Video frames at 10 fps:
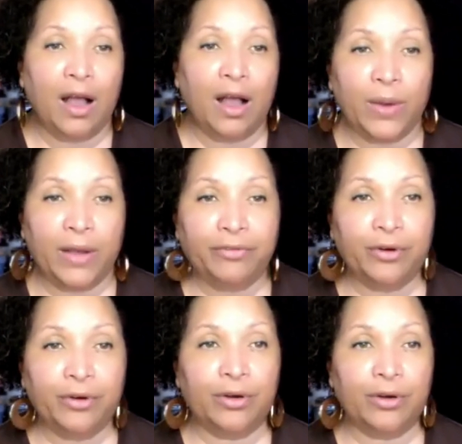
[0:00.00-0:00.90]

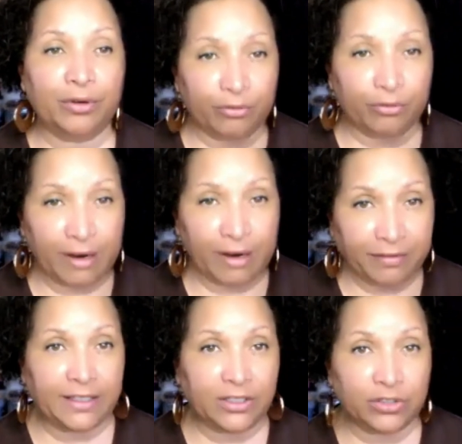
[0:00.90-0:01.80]
However,
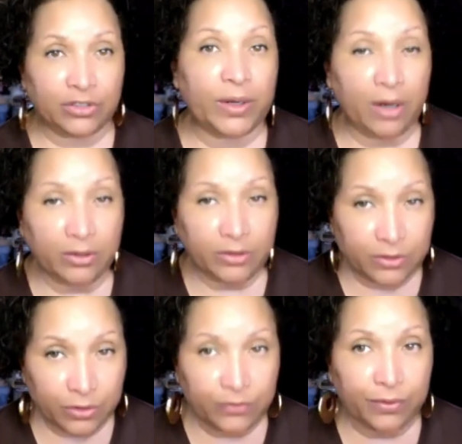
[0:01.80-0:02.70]
Revelations, when
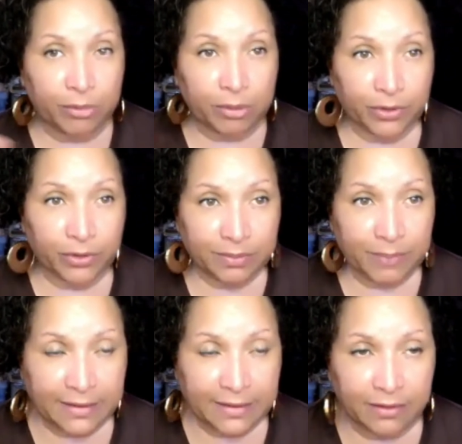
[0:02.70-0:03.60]
understood from the
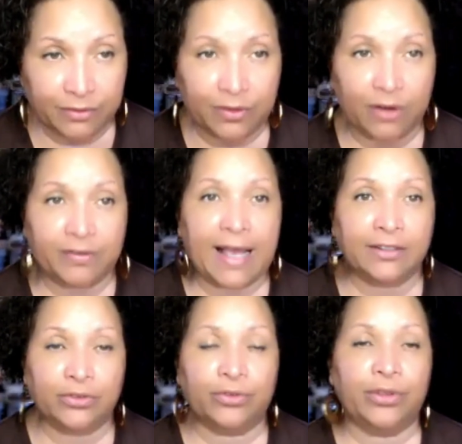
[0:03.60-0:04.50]
perspective of
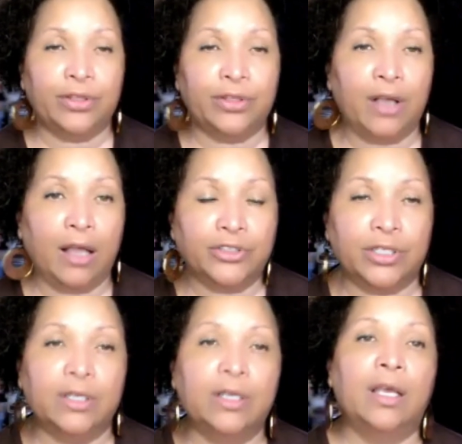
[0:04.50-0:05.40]
astrotheology,